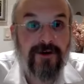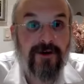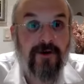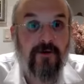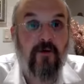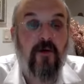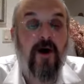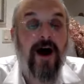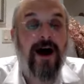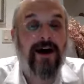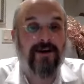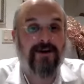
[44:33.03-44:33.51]
a
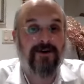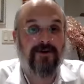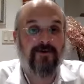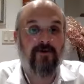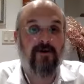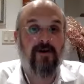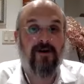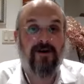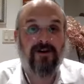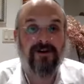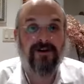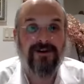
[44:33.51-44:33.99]
wider
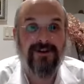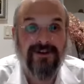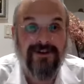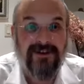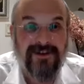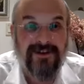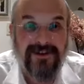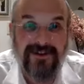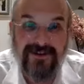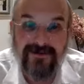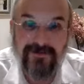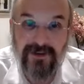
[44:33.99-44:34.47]
wall.
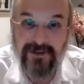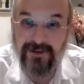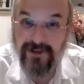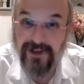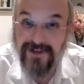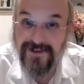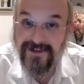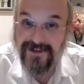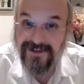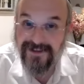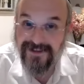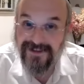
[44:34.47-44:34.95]
But
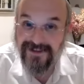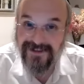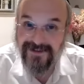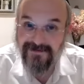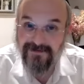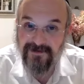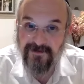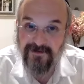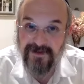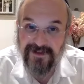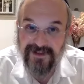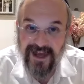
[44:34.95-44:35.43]
Taisus doesn't
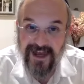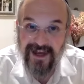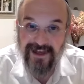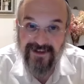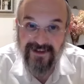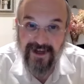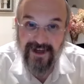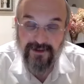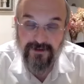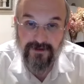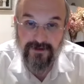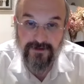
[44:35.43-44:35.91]
seem to be saying
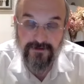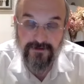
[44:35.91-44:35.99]
that.